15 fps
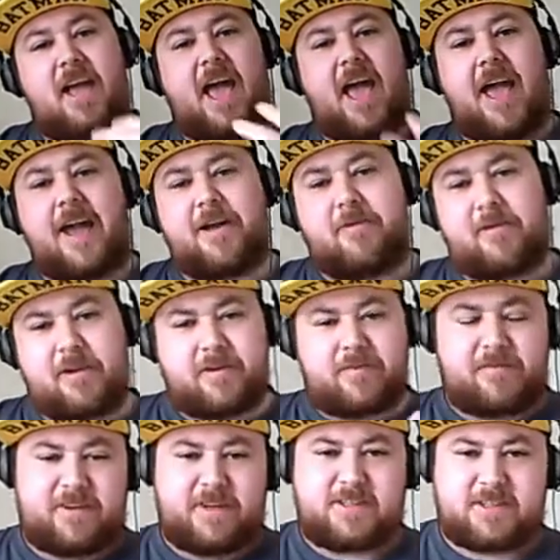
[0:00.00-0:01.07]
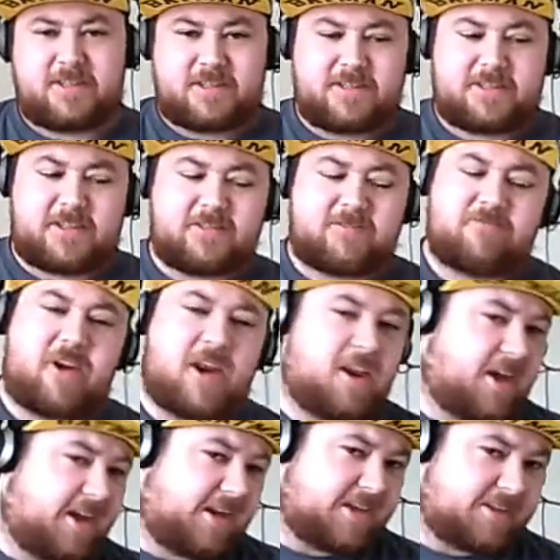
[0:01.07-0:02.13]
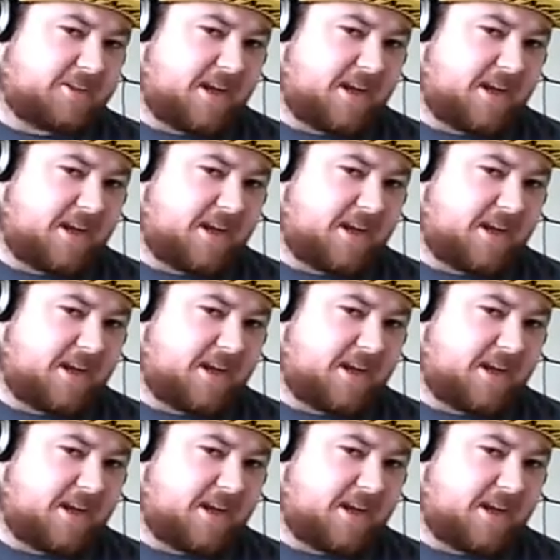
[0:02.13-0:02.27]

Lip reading: angry and conflicted because he doesn't really like his